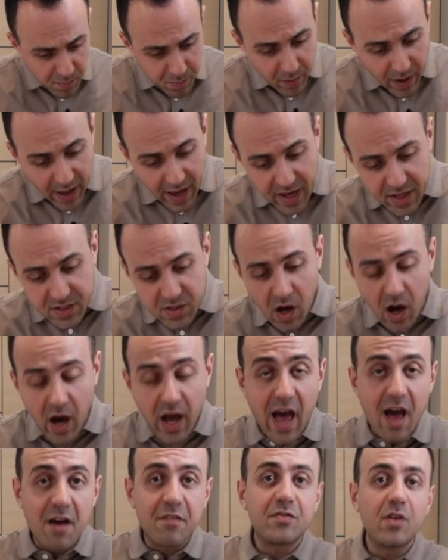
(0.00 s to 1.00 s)
blade, I
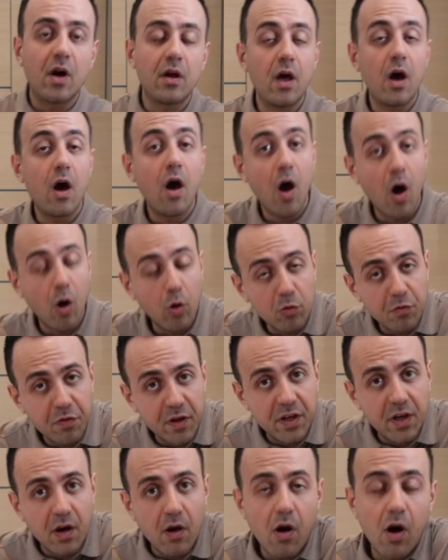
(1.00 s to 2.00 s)
have done a whole
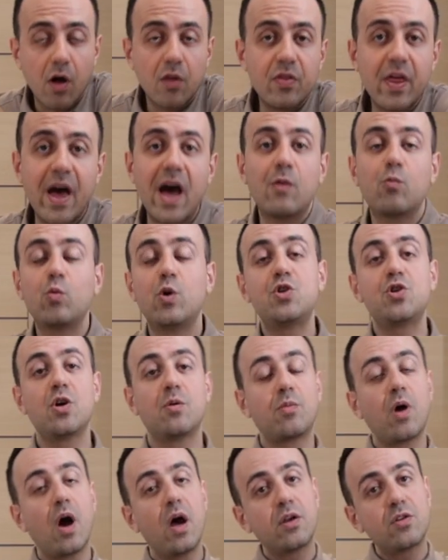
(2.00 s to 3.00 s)
video on that, which I'm
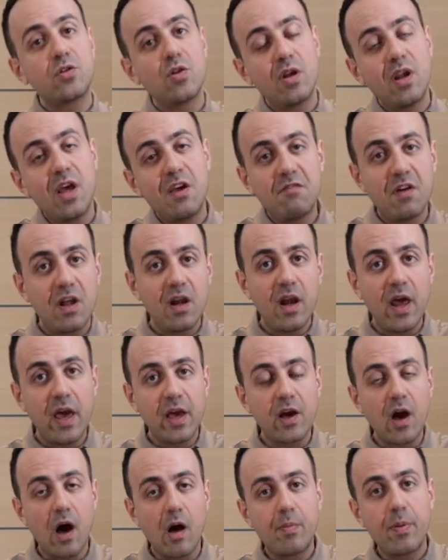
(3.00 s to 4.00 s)
going to leave a
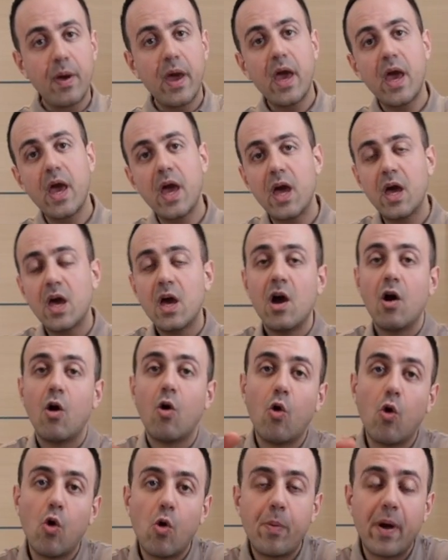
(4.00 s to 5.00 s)
link up here,
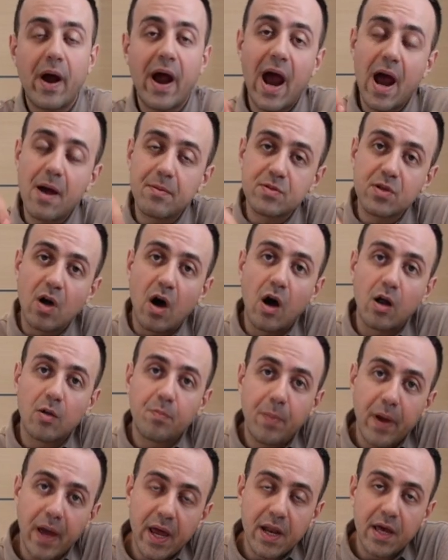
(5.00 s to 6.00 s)
or perhaps I'll
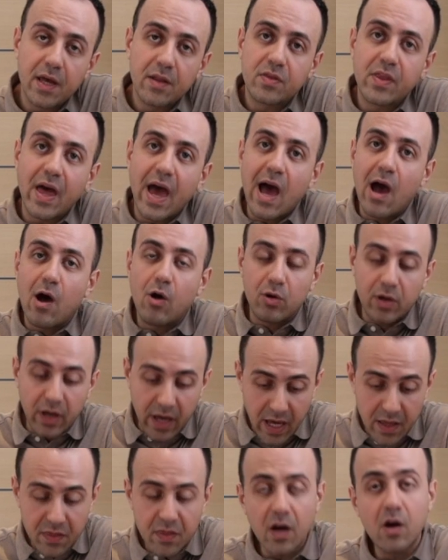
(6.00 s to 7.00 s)
pin it down
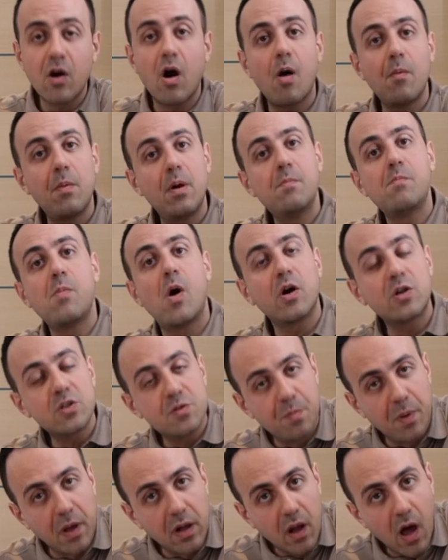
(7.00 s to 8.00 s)
in the comment box
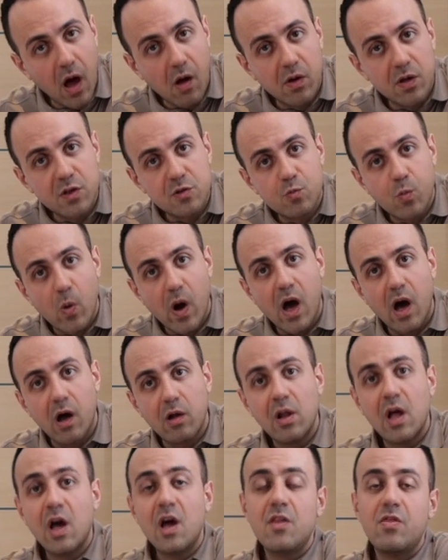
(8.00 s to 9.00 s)
below as
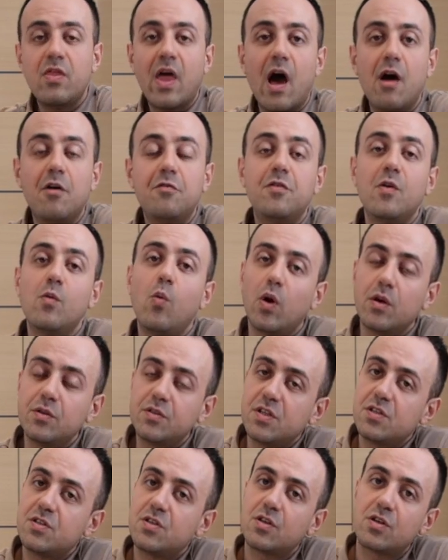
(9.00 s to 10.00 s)
well. Now if you
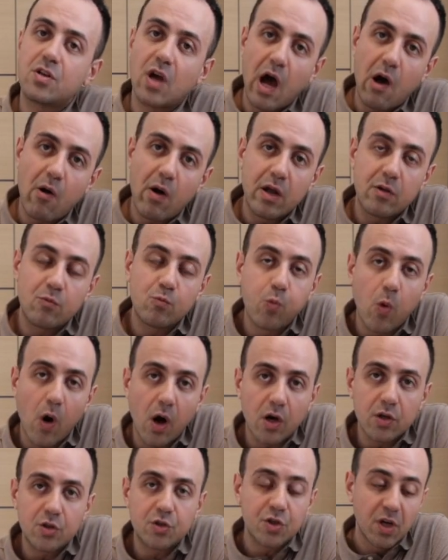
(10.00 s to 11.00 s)
wanted to go and
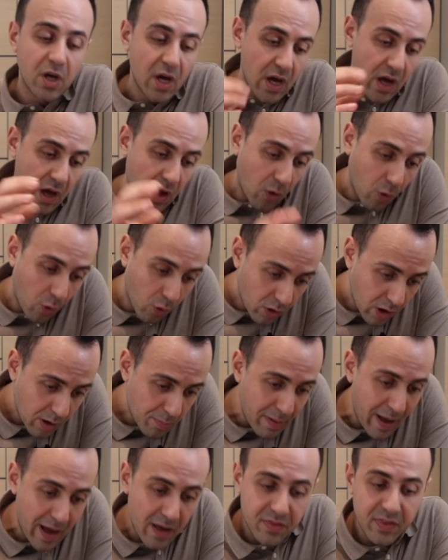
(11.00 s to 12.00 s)
watch all
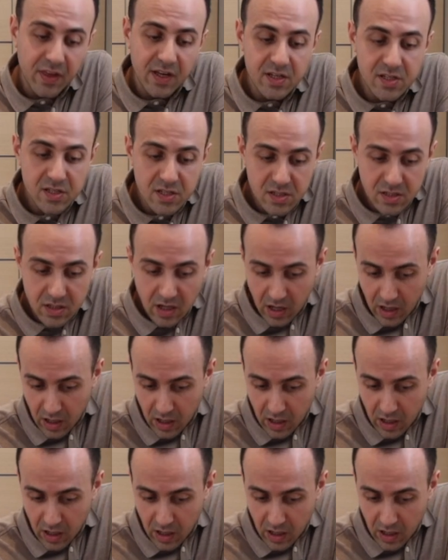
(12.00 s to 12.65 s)
about this